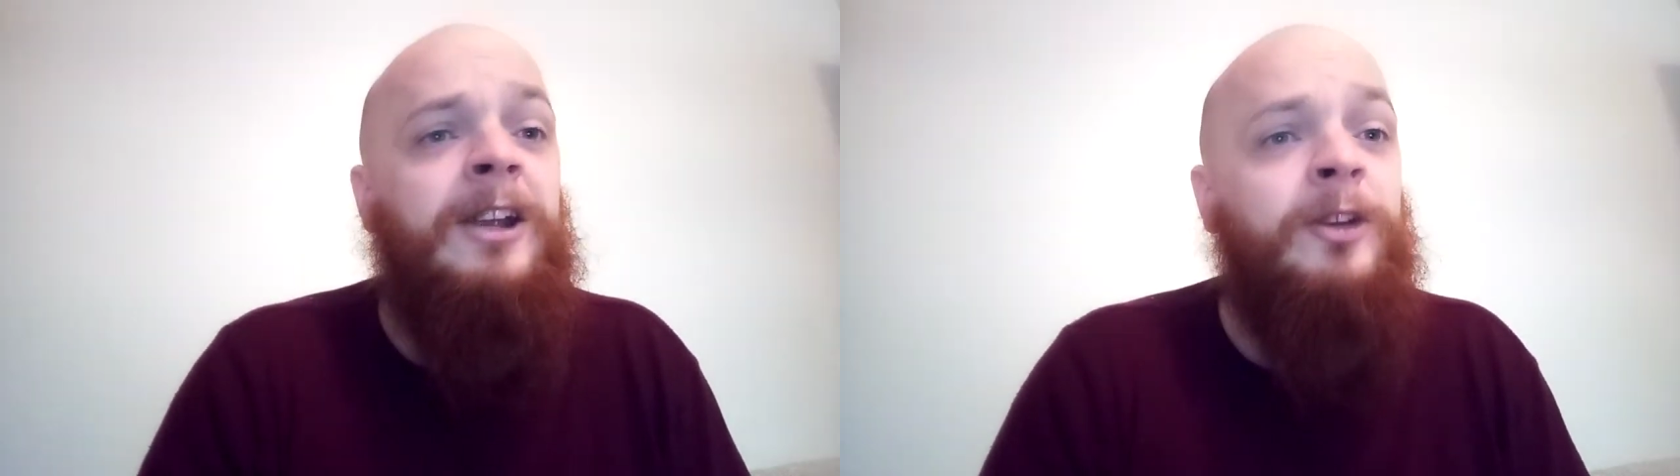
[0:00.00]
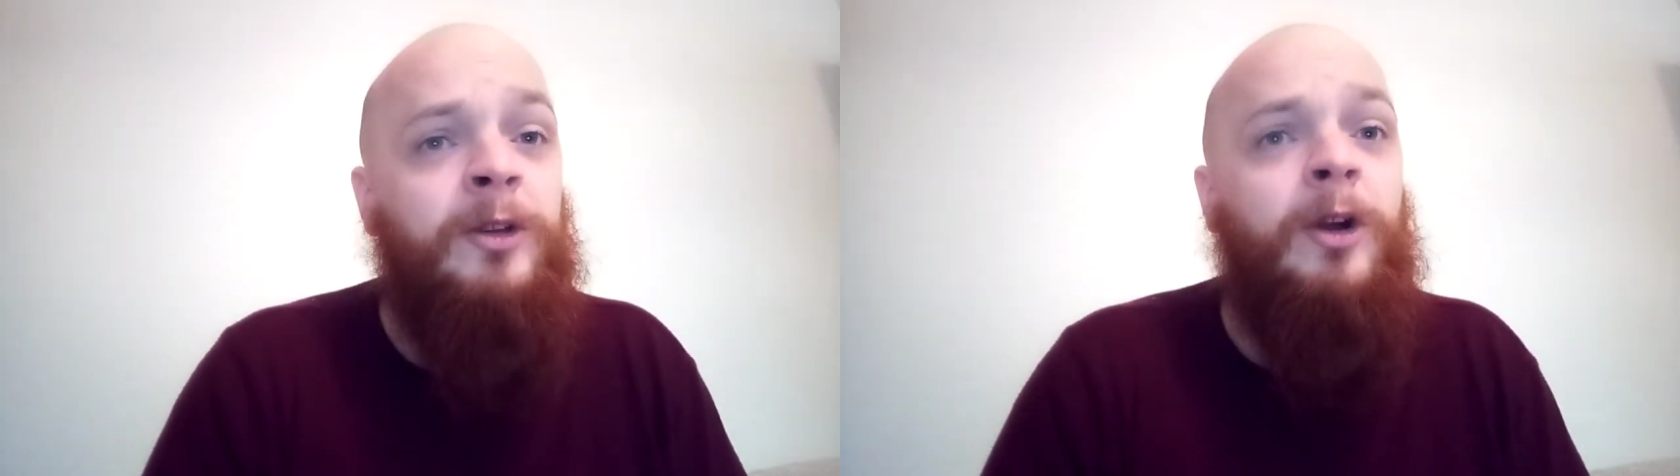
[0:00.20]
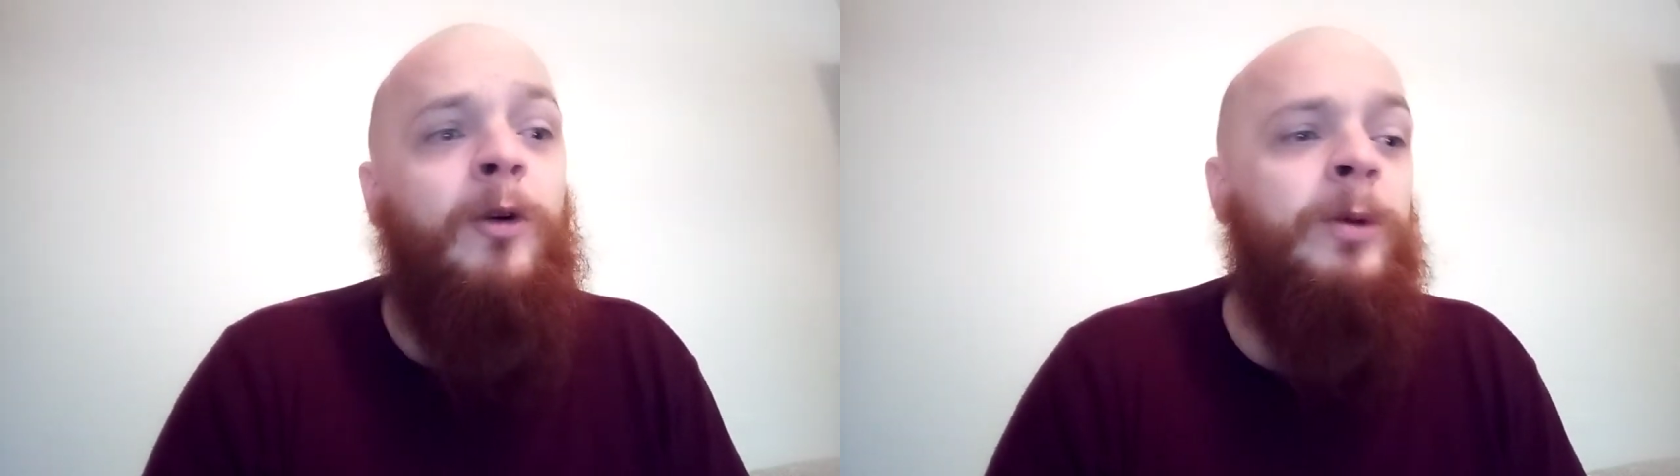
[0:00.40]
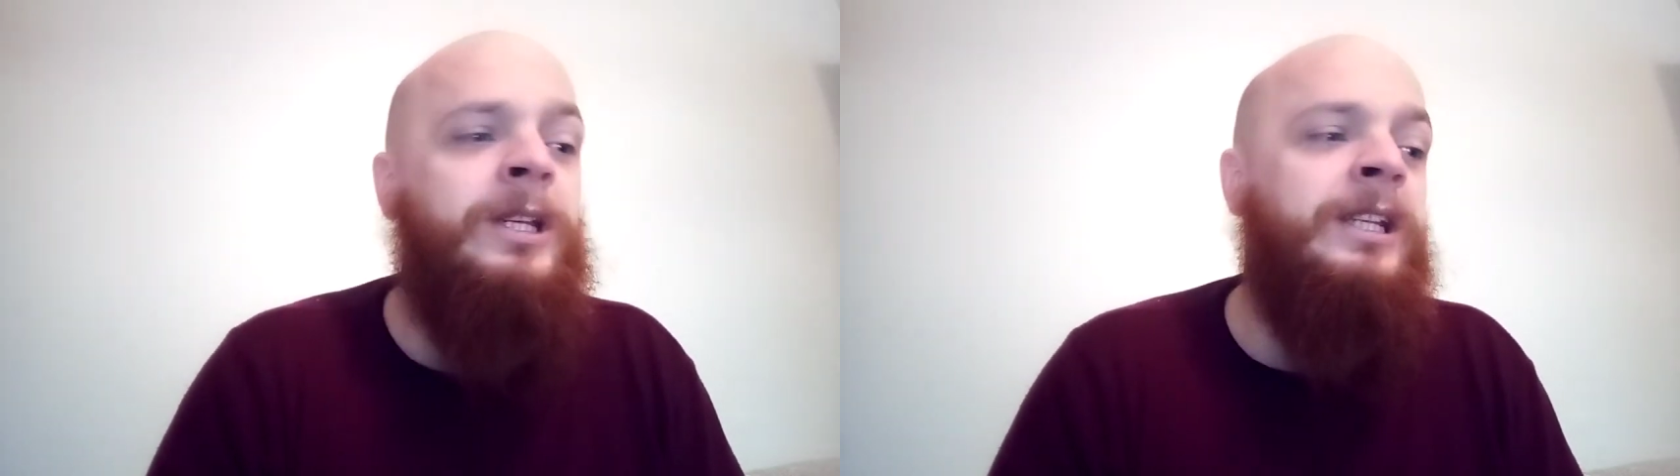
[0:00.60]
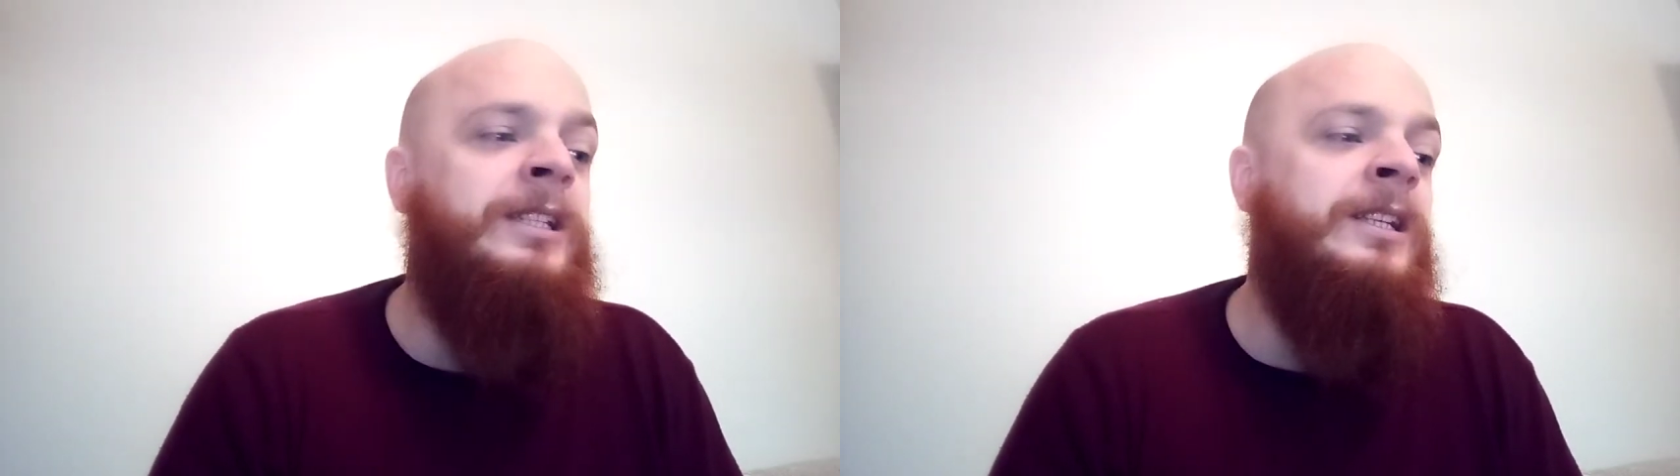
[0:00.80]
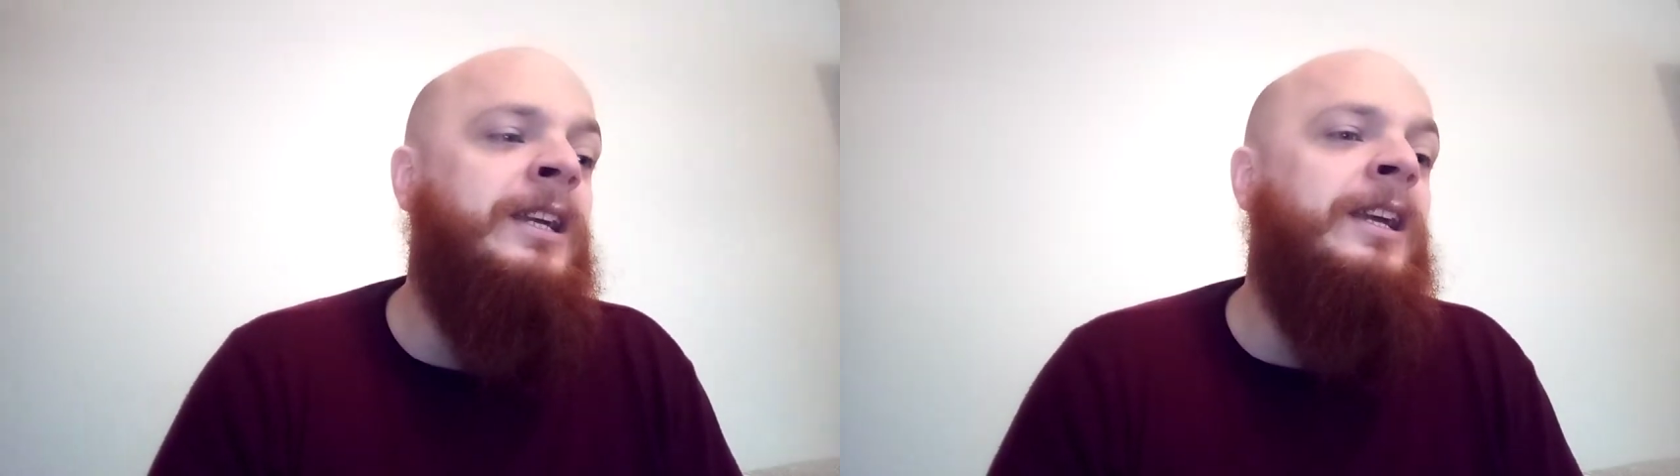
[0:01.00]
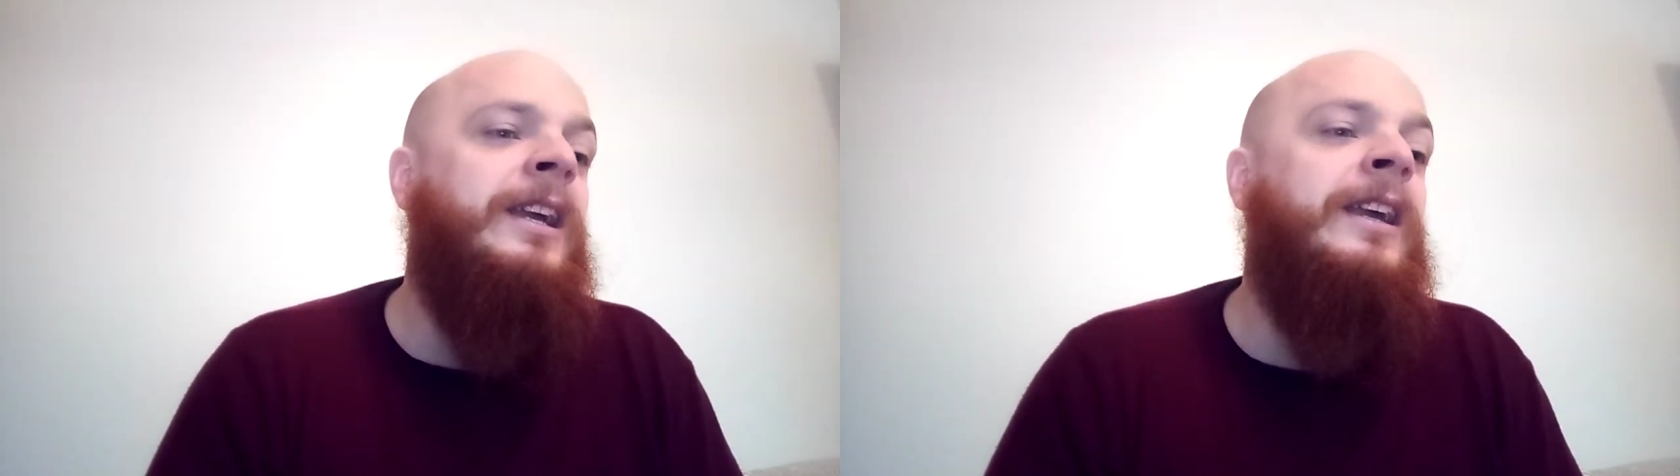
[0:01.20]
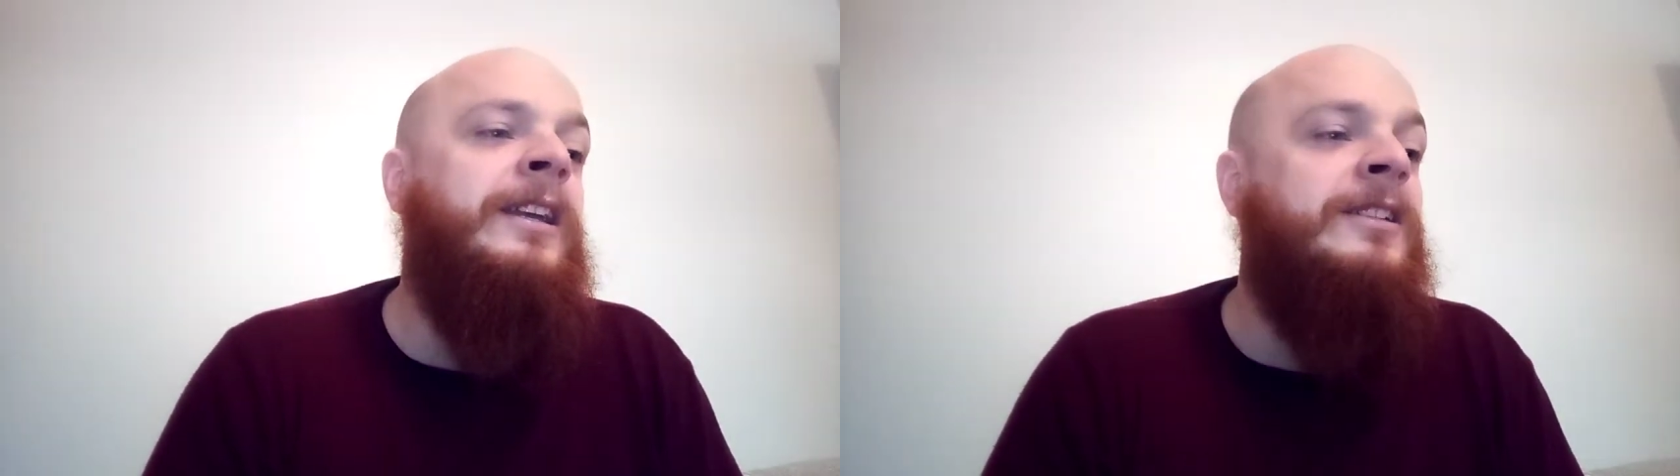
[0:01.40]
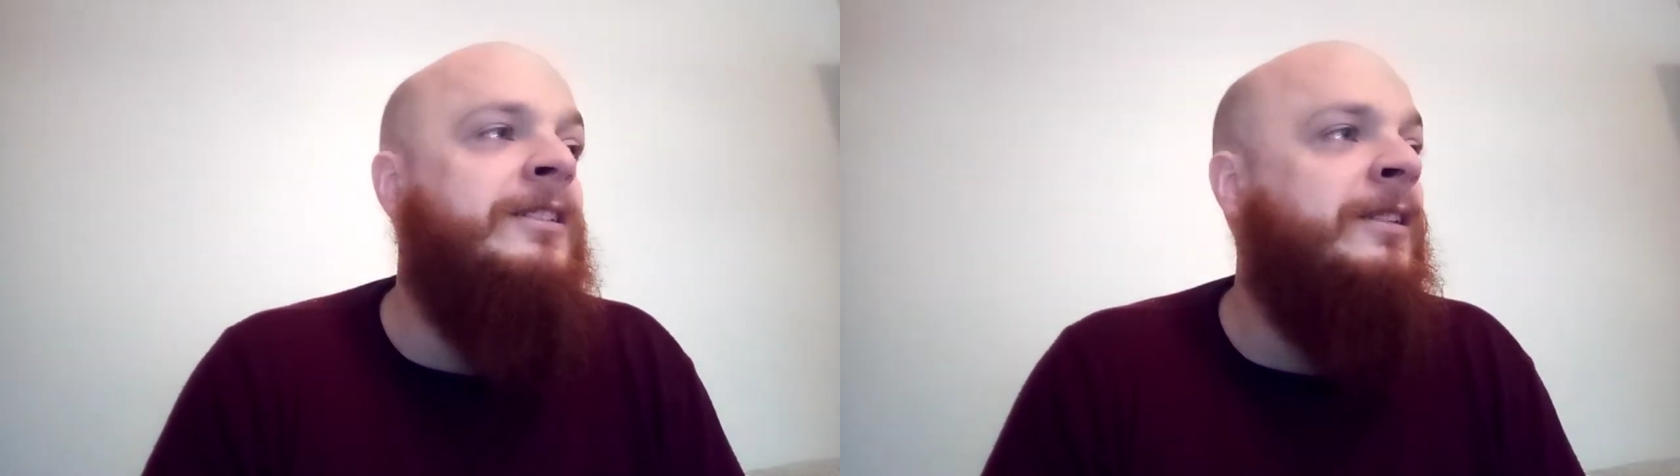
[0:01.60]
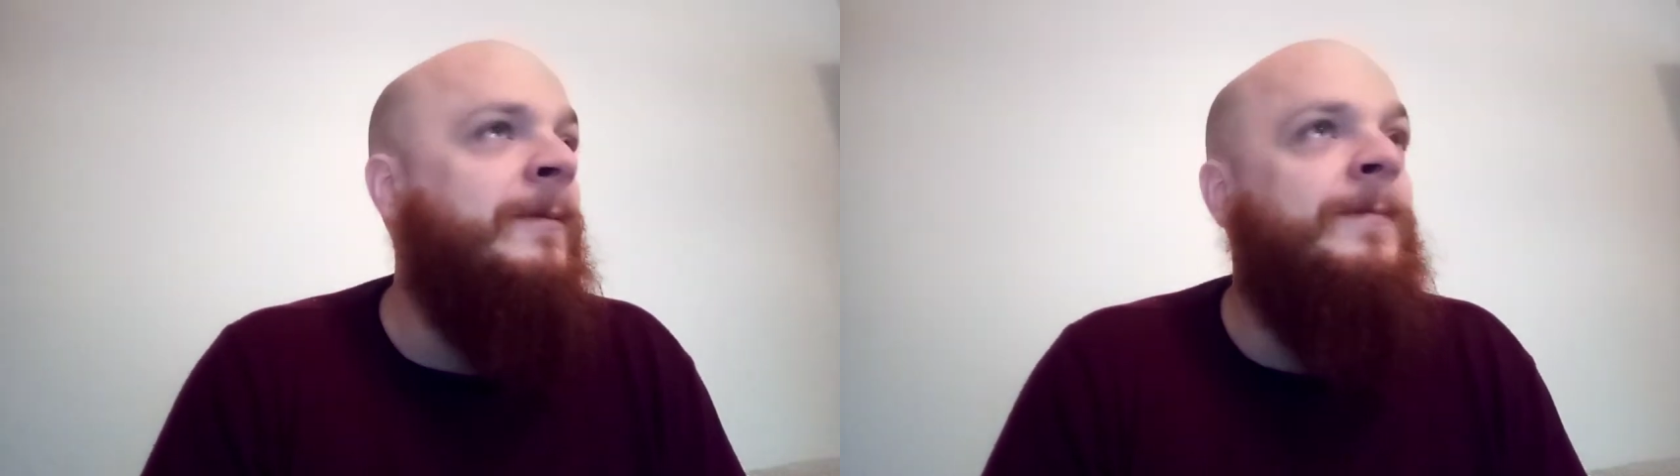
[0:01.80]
Now all we need is